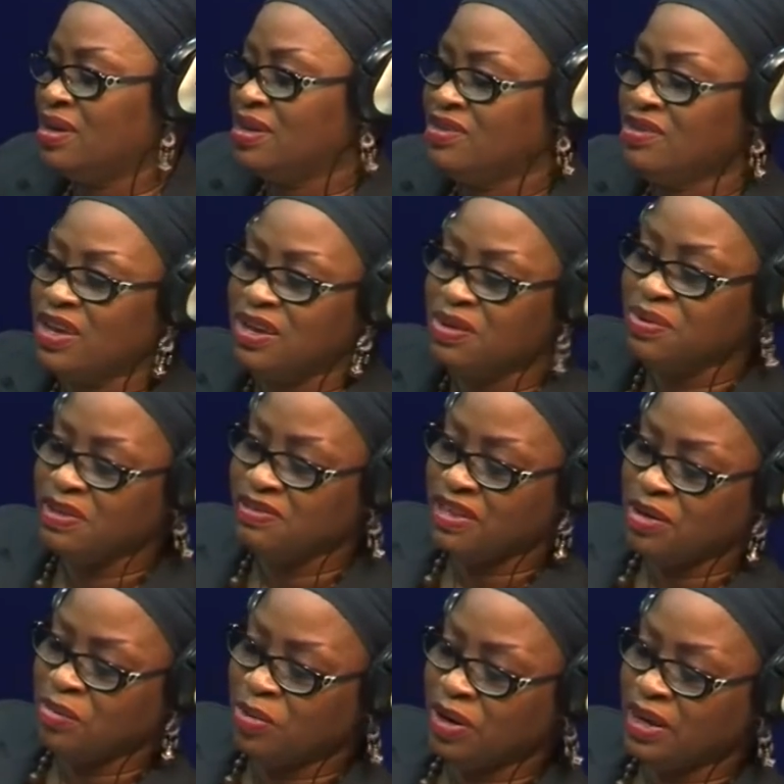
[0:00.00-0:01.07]
So increasing
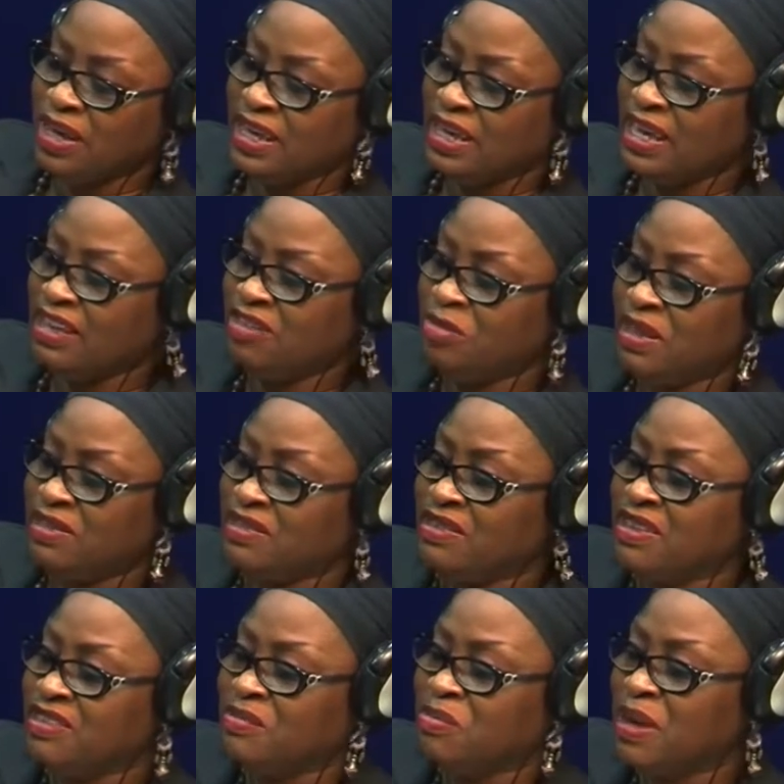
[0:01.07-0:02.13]
employee engagement is
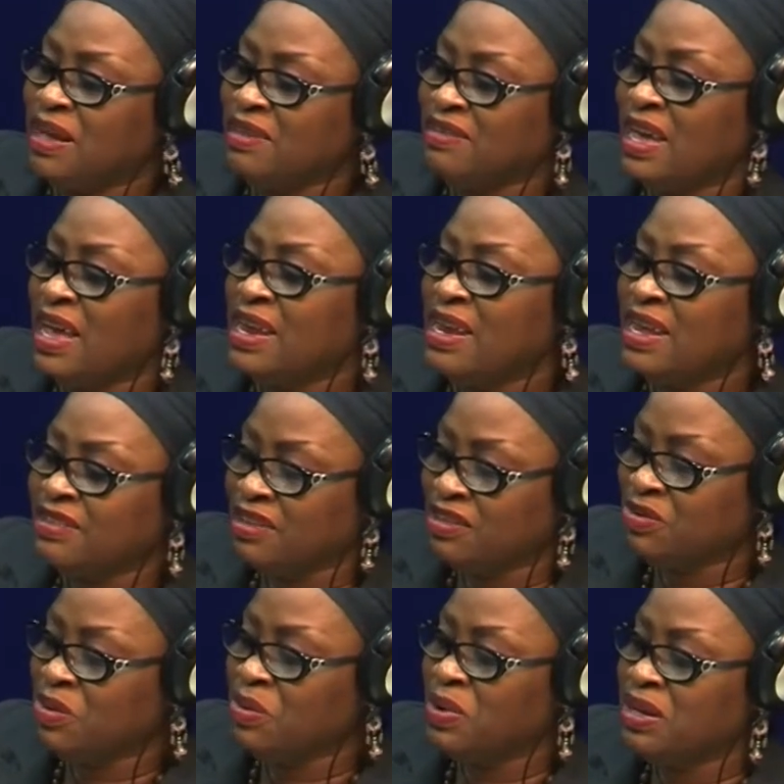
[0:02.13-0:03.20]
a smart and
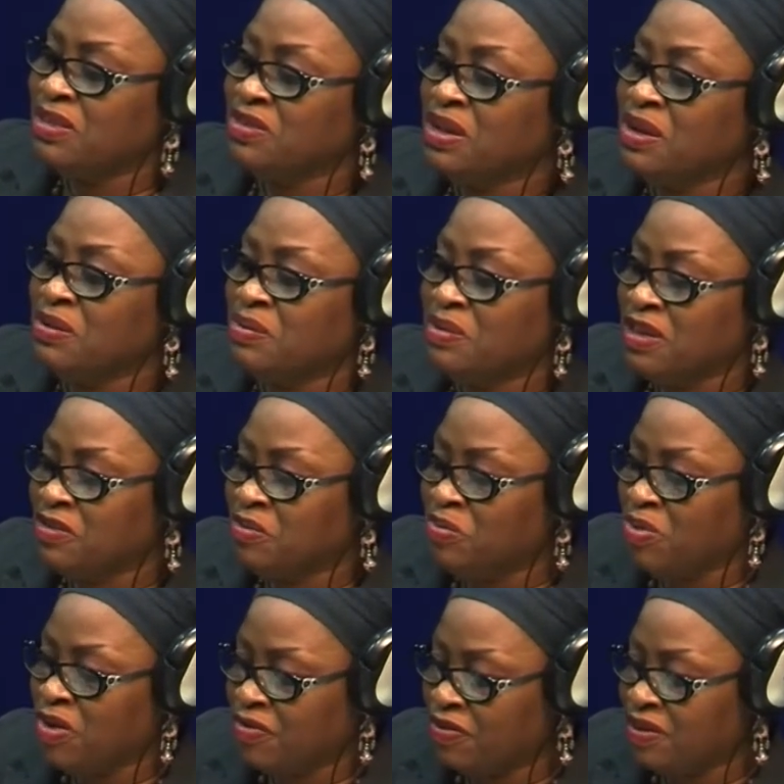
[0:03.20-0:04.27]
necessary way to increase
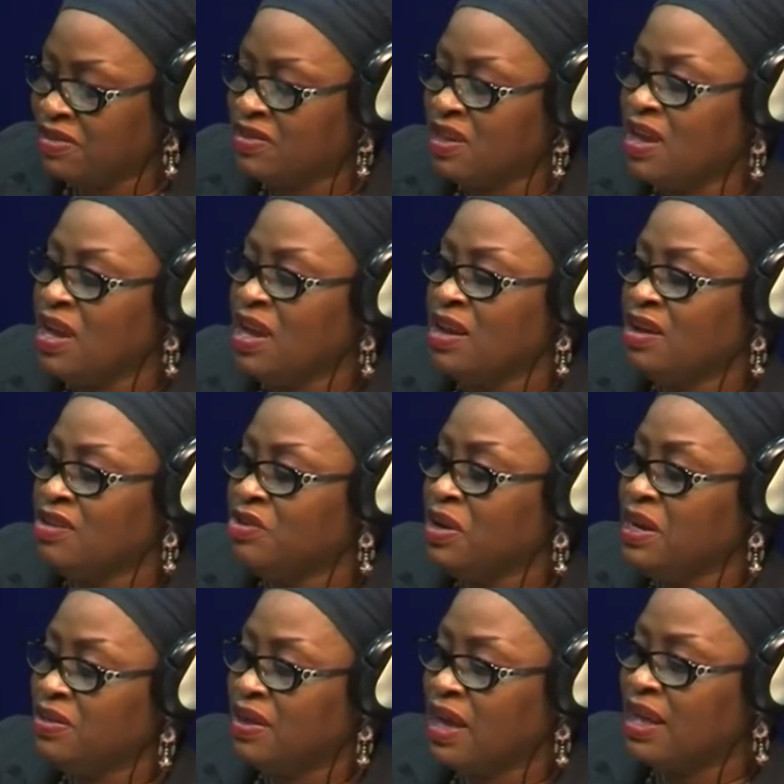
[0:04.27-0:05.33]
profit. Not
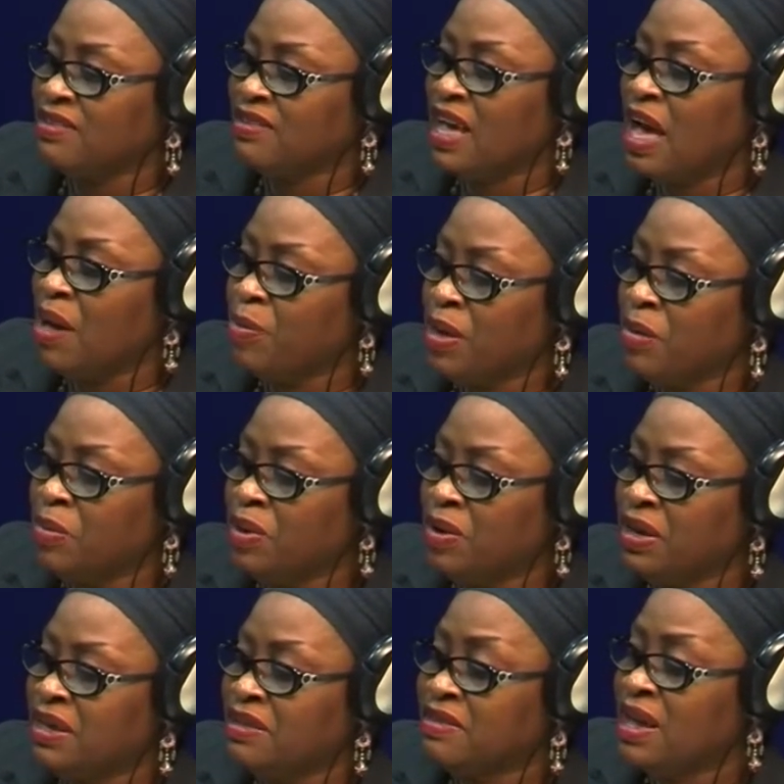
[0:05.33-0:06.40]
only that, happy
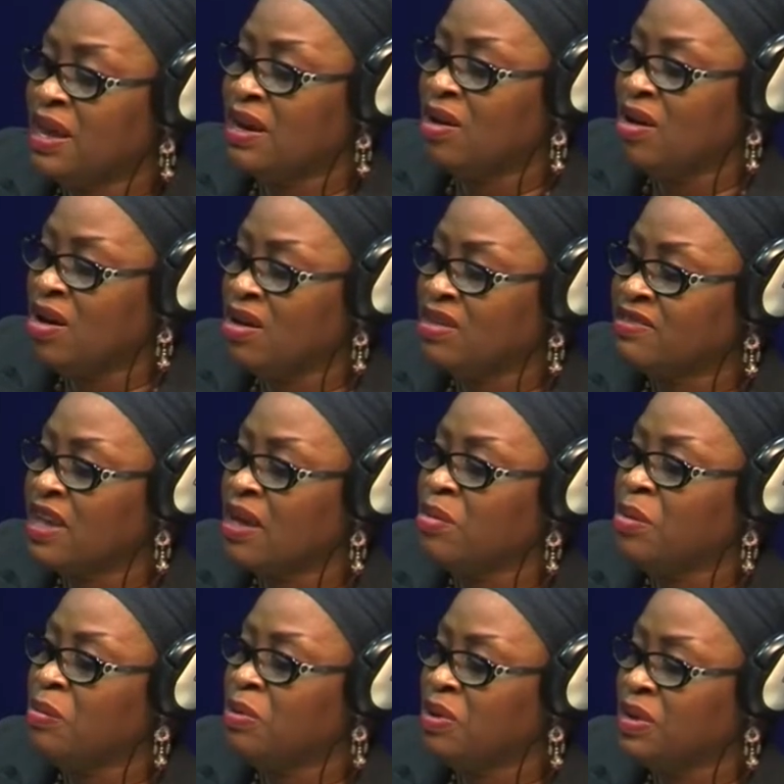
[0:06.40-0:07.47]
employees are long-term
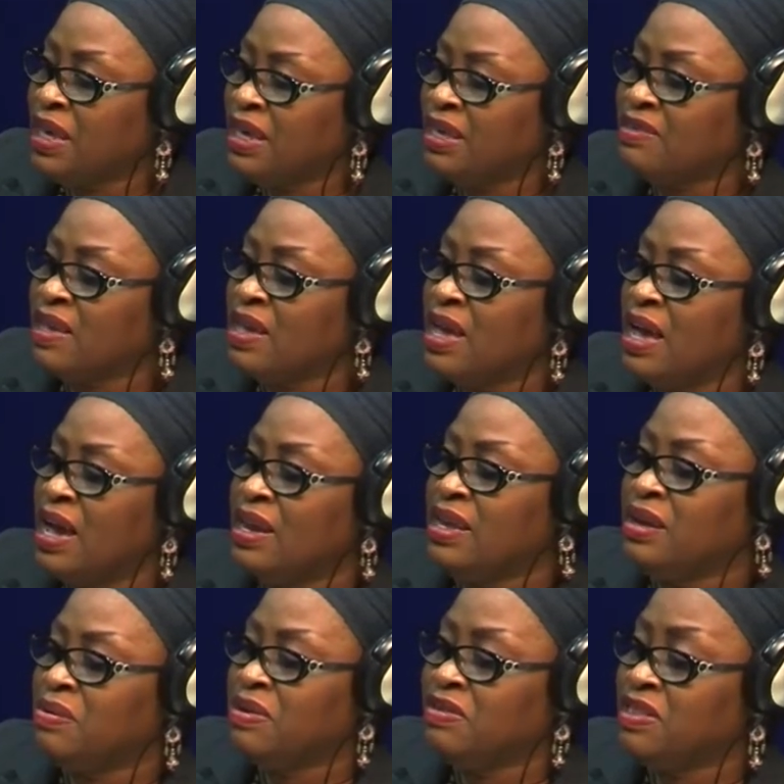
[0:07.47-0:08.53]
employees, and
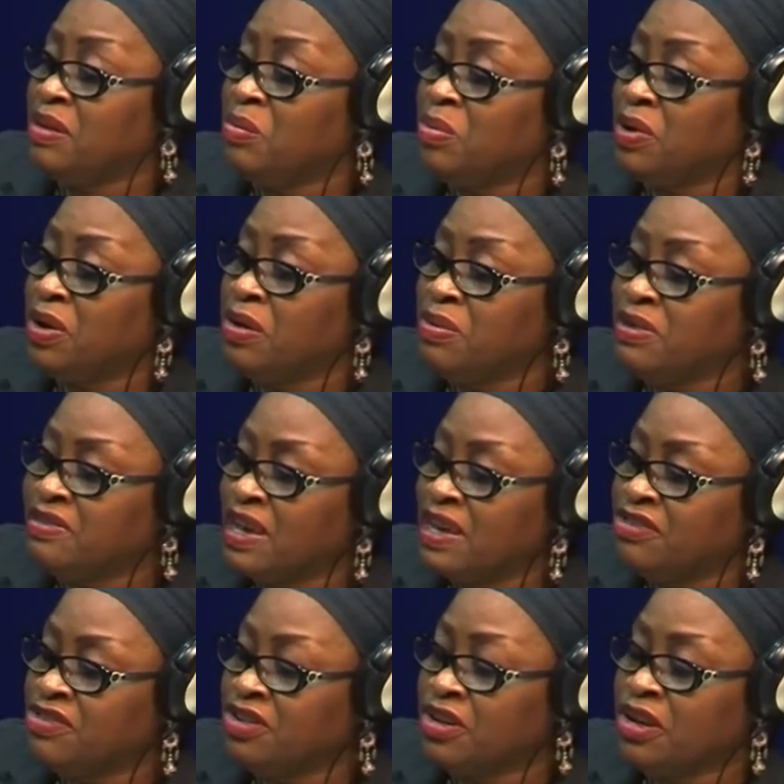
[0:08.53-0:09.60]
increasing employee
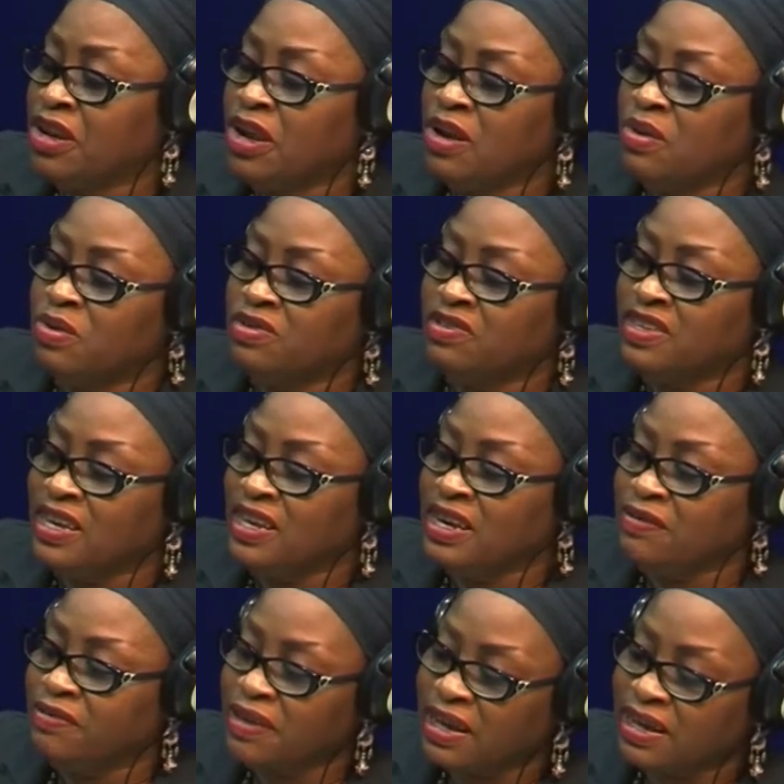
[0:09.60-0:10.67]
retention will
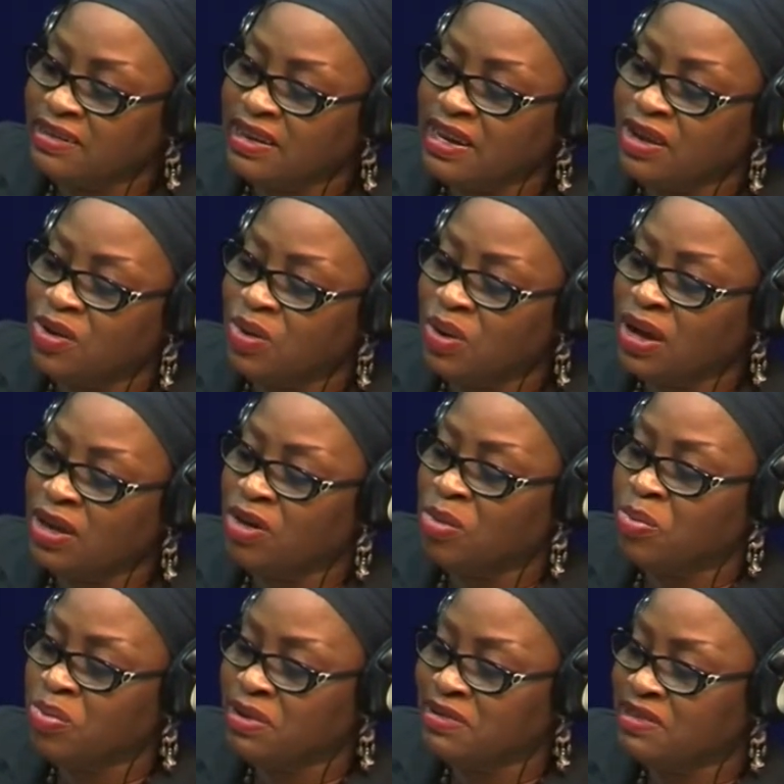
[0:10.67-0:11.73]
significantly lower your
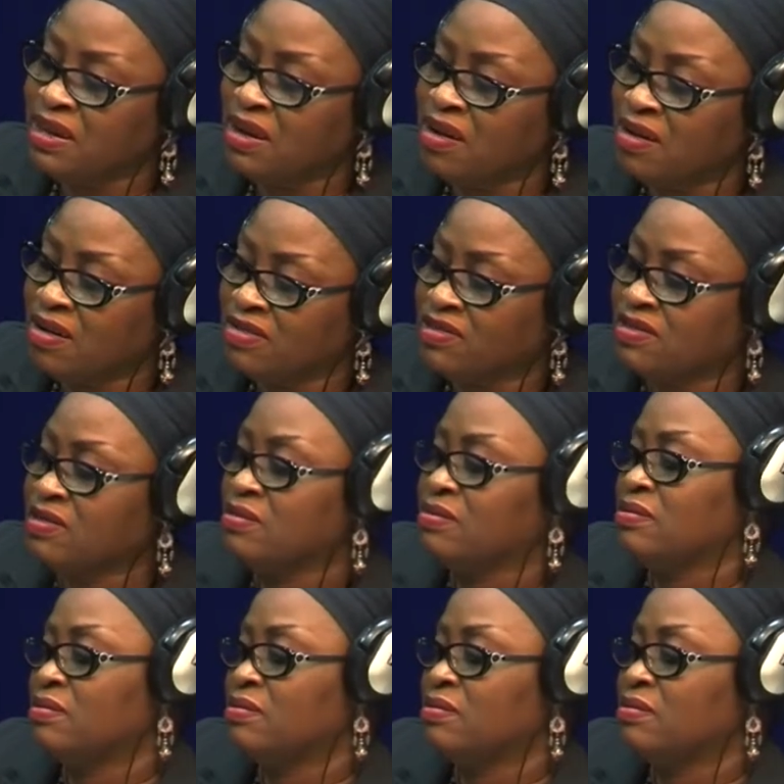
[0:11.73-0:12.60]
operating costs.